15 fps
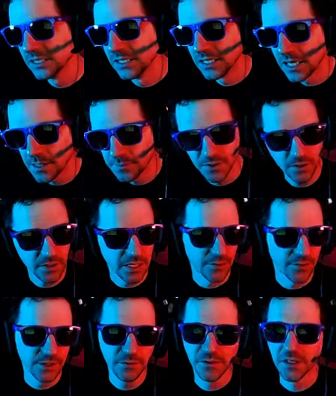I'm good, how are
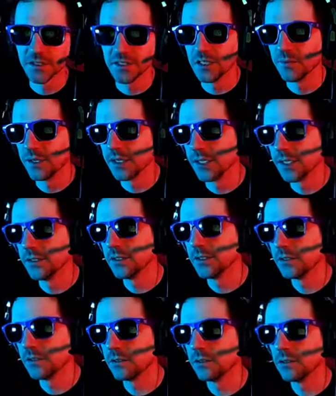you, says E-Man.
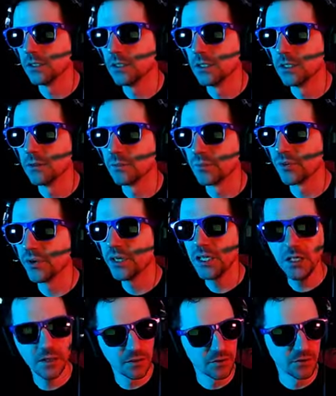
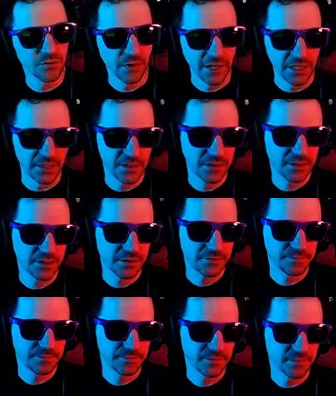Pretty great.
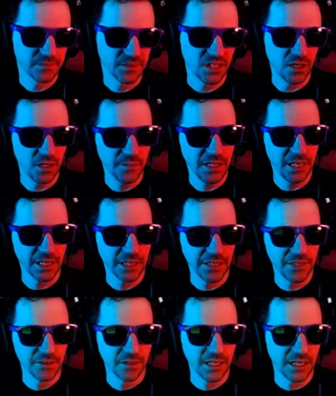Karma, I like
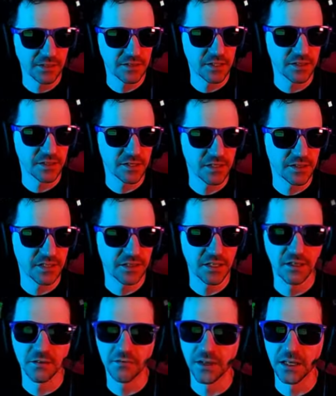your content, says Nintendo
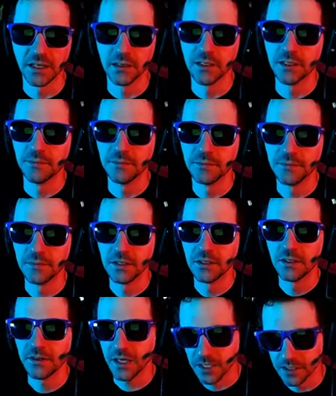Fan Club.
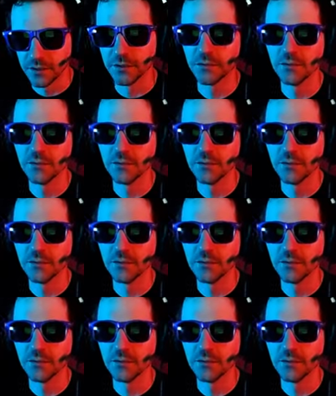Thank you.